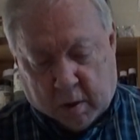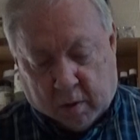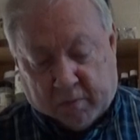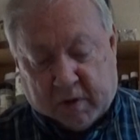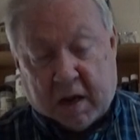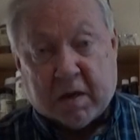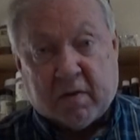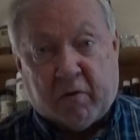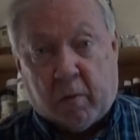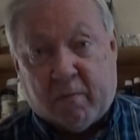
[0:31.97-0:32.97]
of Taste
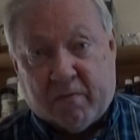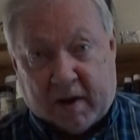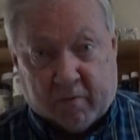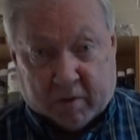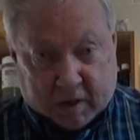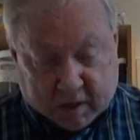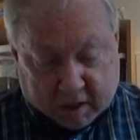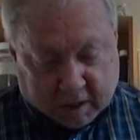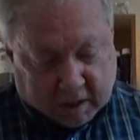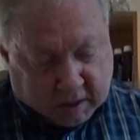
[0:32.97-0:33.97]
of Home
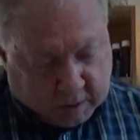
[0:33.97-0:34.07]
Favorites.